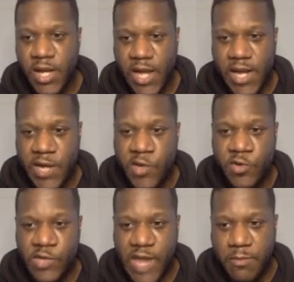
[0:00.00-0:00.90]
And that
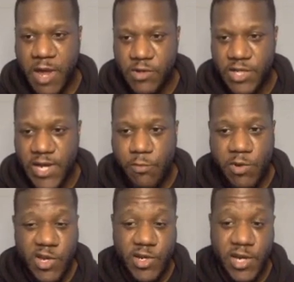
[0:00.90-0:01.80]
news came out today,
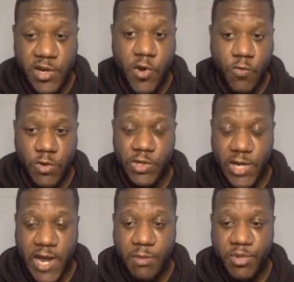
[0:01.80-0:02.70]
which I didn't know was
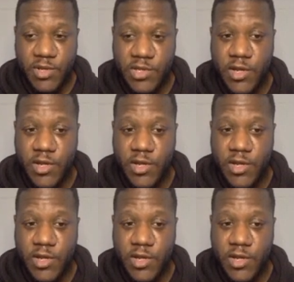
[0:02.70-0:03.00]
going to happen.